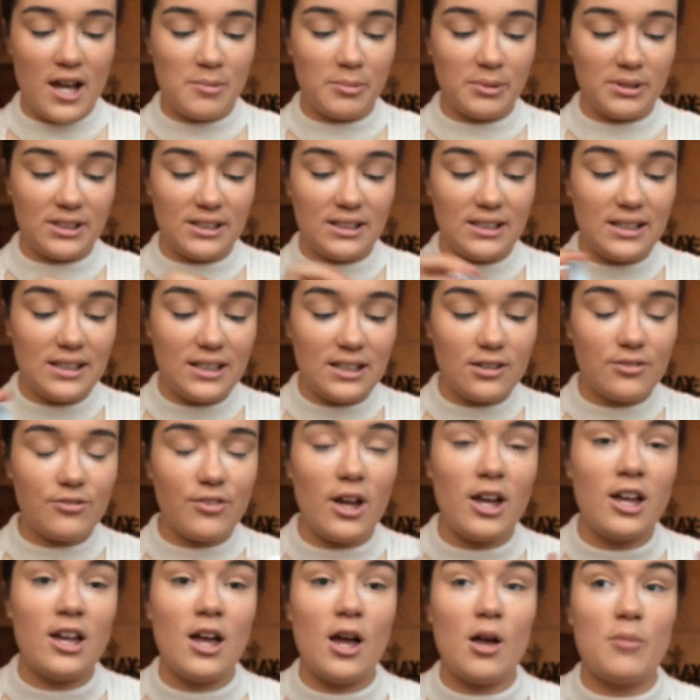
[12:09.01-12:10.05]
I
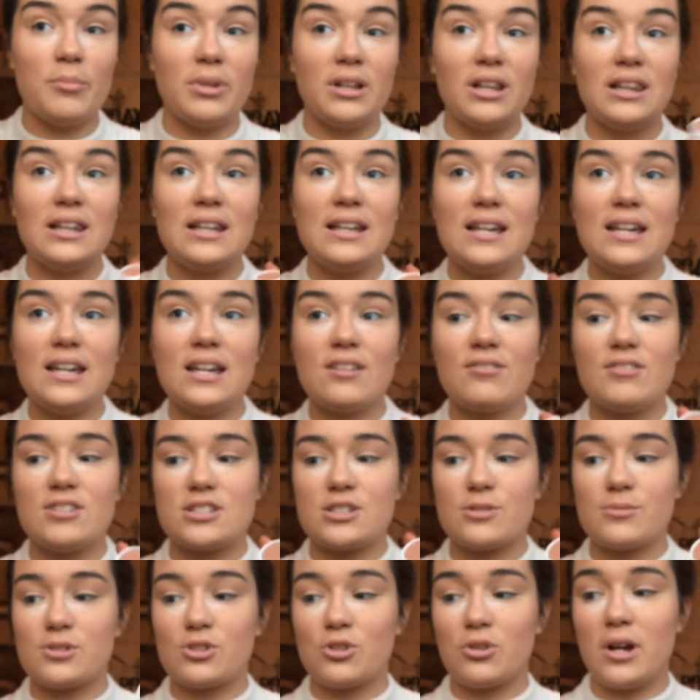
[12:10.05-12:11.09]
believe
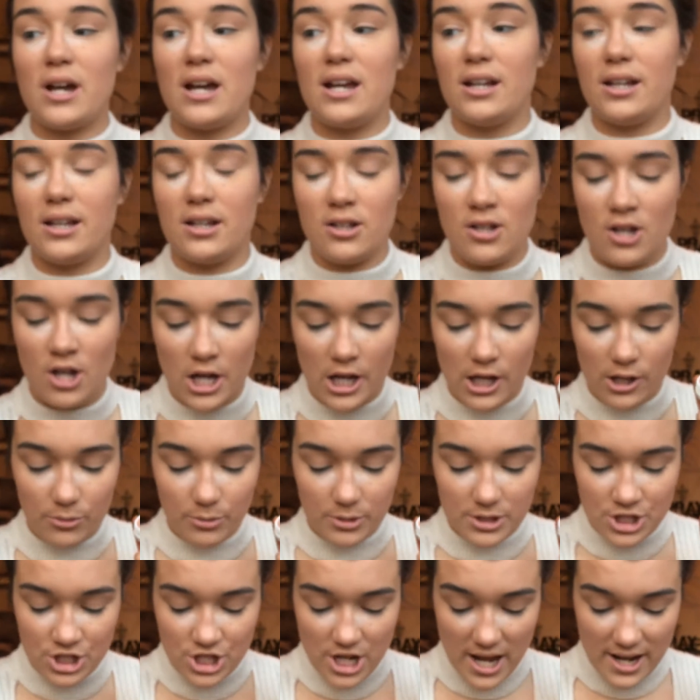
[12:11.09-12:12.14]
this was created
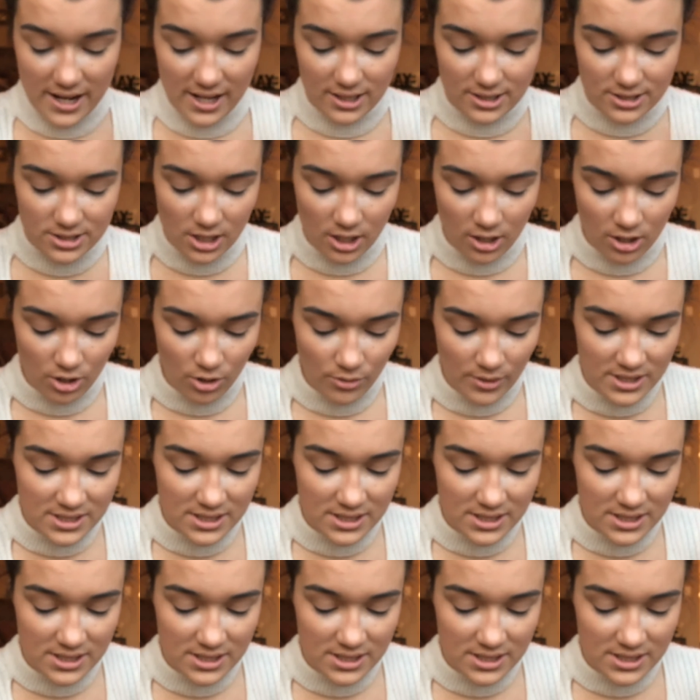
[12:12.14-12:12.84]
with ShanXO.